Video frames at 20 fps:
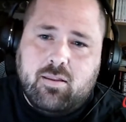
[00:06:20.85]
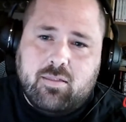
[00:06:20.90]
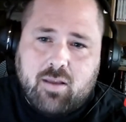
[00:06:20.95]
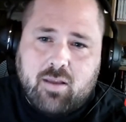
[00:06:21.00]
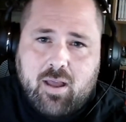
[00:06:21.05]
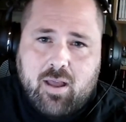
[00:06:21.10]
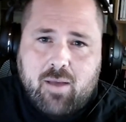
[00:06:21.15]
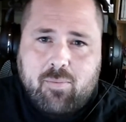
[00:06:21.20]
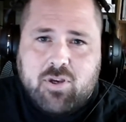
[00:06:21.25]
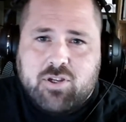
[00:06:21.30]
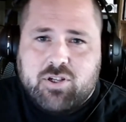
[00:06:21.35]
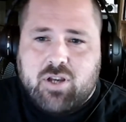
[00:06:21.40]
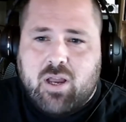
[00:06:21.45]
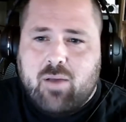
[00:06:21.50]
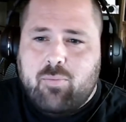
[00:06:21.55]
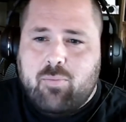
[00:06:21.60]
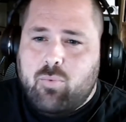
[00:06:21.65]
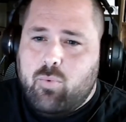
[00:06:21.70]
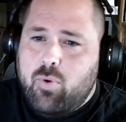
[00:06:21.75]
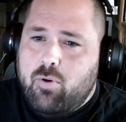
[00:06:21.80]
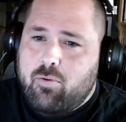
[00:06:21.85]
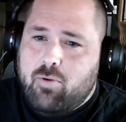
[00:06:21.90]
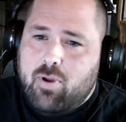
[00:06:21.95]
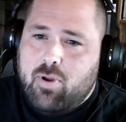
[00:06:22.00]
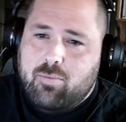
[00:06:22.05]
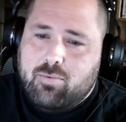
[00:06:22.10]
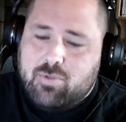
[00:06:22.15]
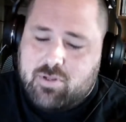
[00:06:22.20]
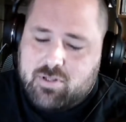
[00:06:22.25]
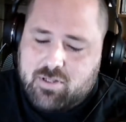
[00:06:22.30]
the comic shop we were
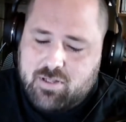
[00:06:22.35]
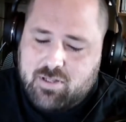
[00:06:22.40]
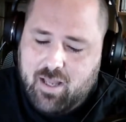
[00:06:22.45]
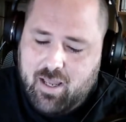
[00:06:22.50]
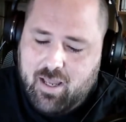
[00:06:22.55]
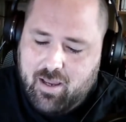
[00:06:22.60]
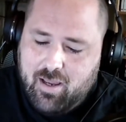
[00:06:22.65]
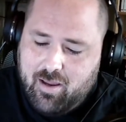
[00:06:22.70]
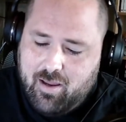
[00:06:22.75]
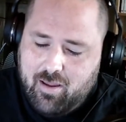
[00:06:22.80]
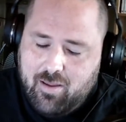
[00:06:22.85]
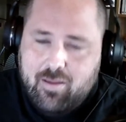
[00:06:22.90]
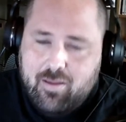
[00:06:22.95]
able to snag